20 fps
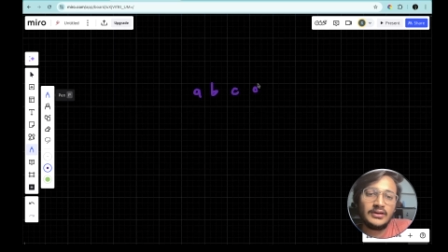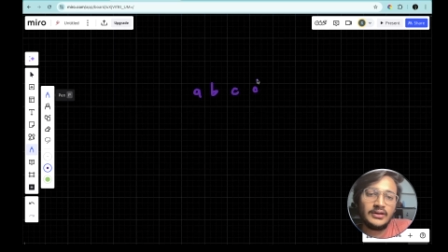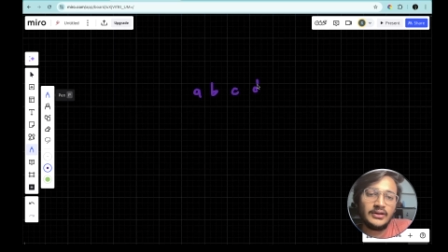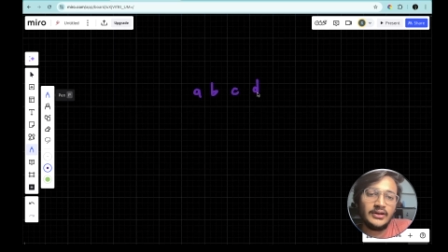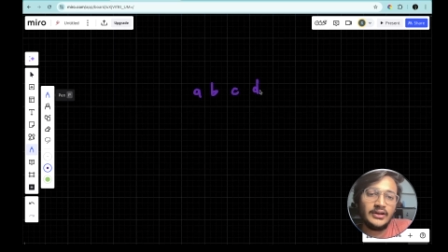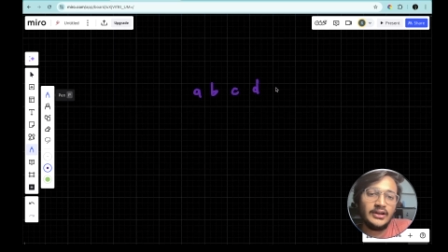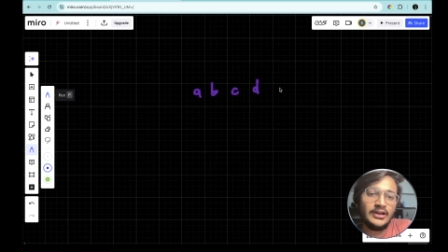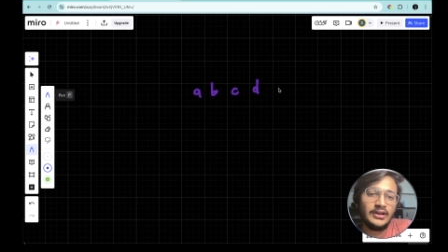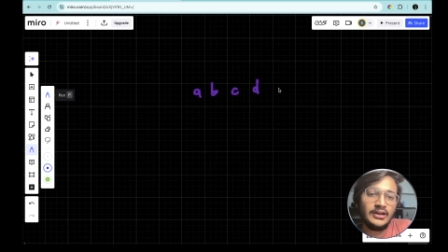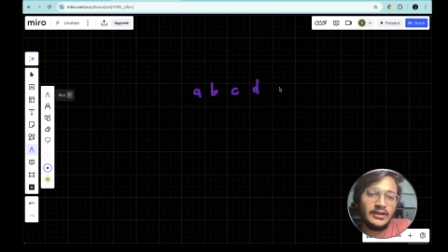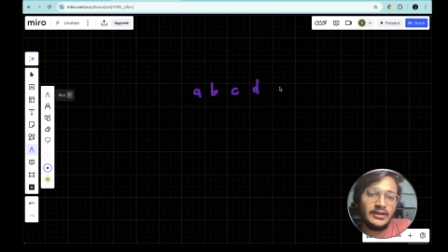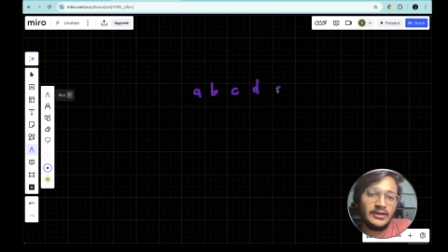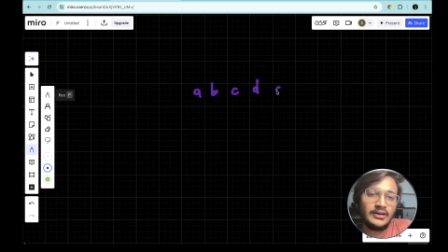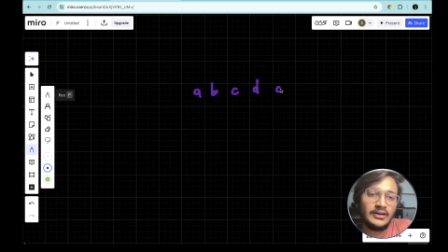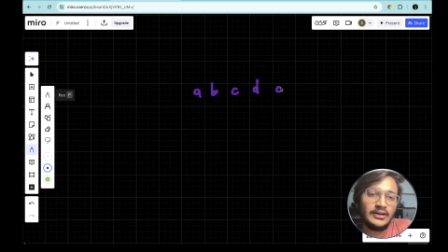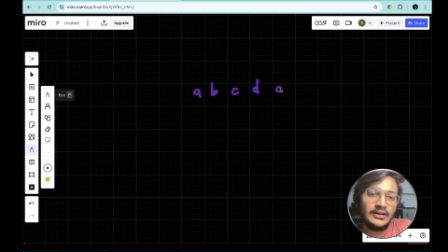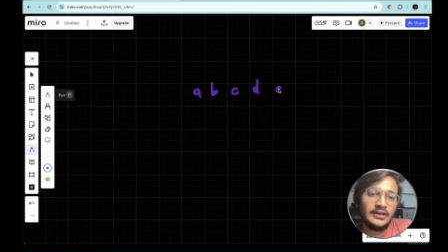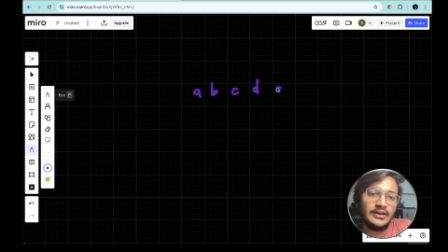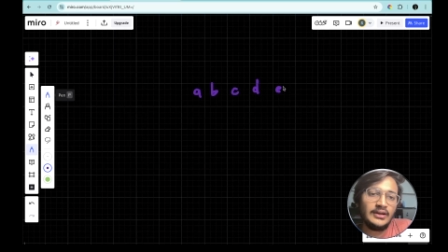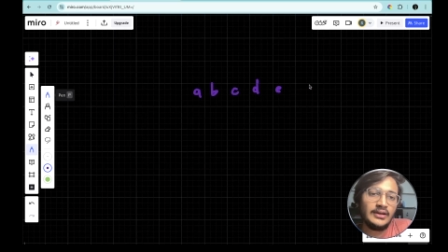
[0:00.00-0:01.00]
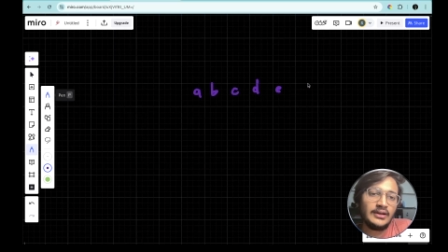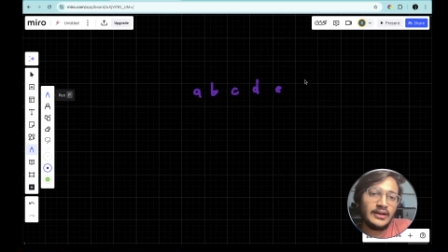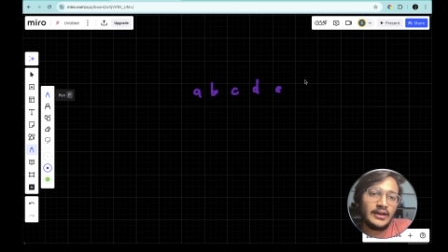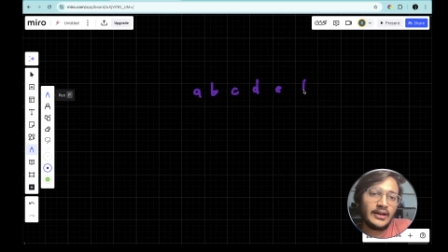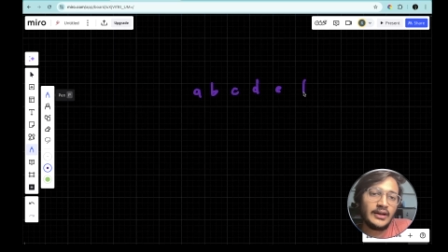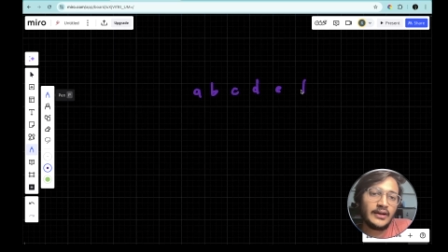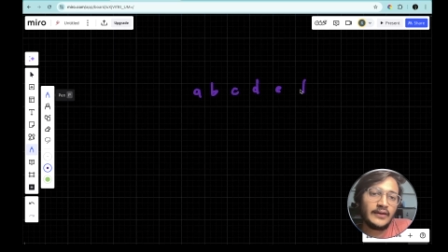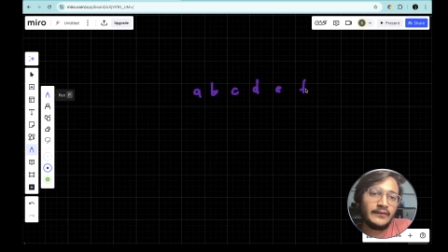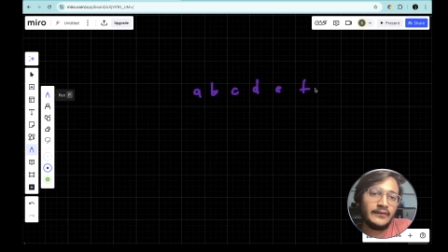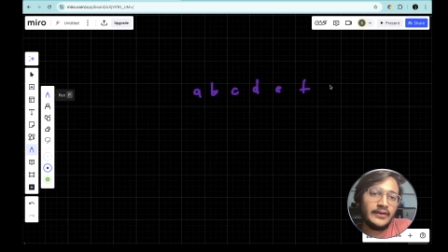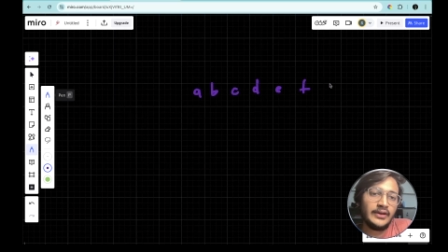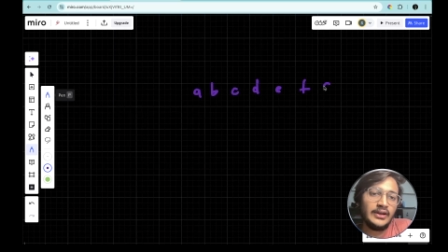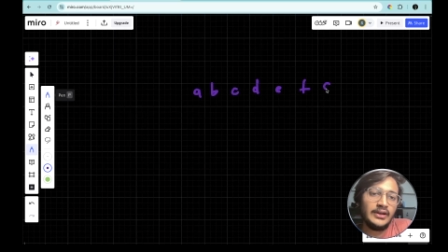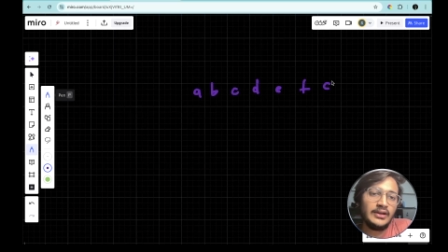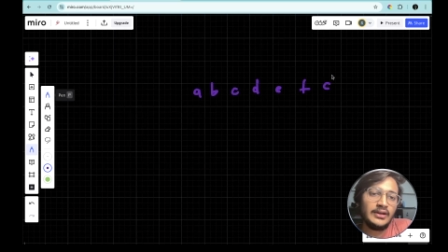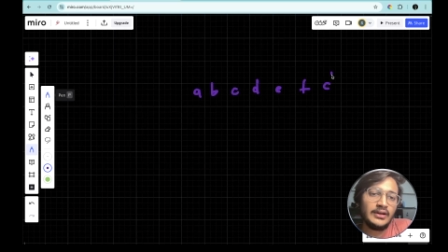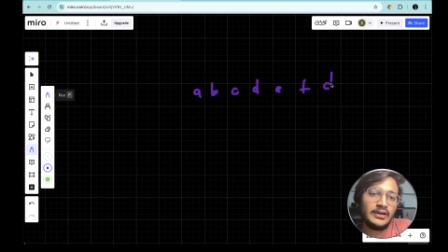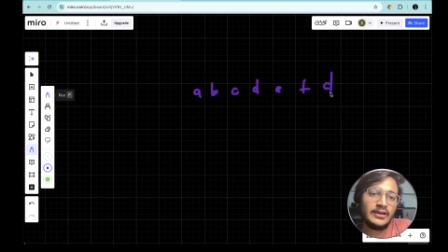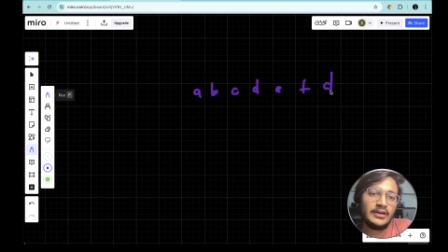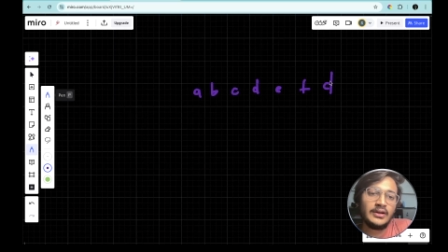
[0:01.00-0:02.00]
d e f d,
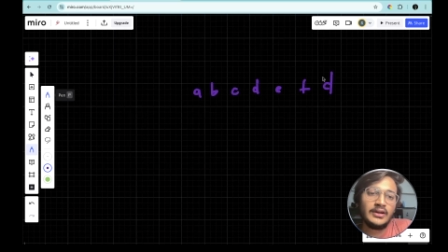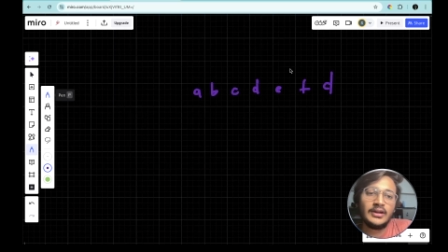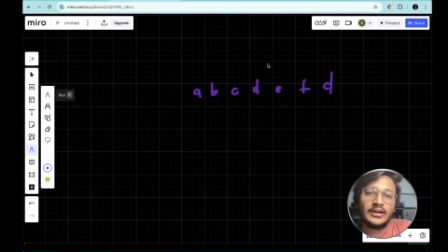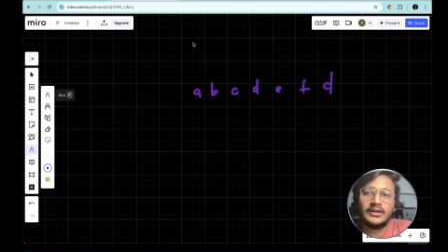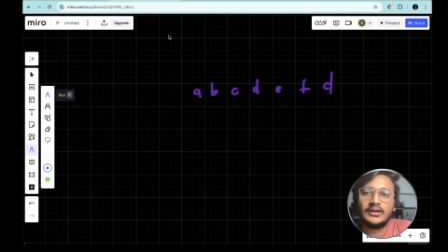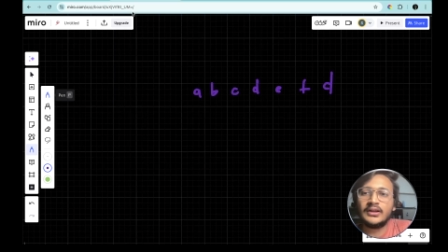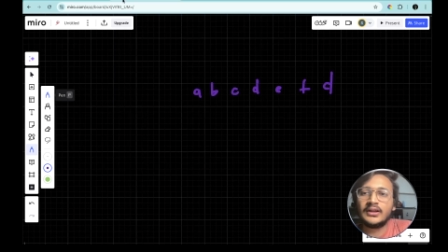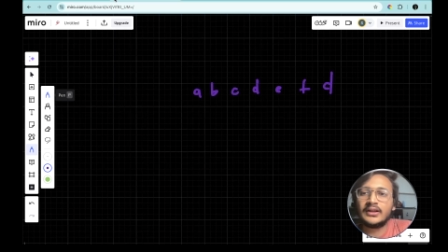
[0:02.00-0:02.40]
and the